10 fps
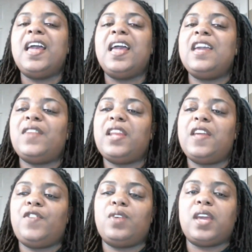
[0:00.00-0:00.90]
Even
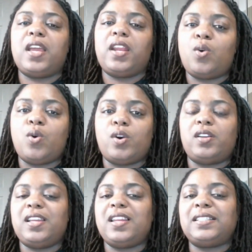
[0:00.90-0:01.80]
if you get it
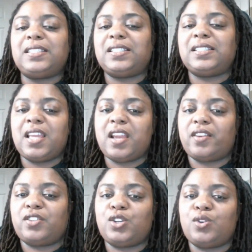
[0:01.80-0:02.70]
quarterly, this is the
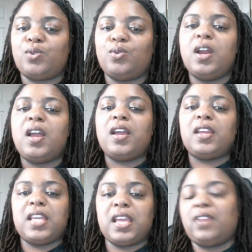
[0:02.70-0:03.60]
year to
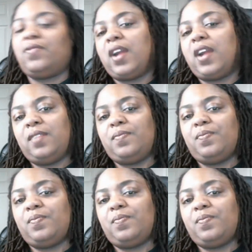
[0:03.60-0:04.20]
get it right.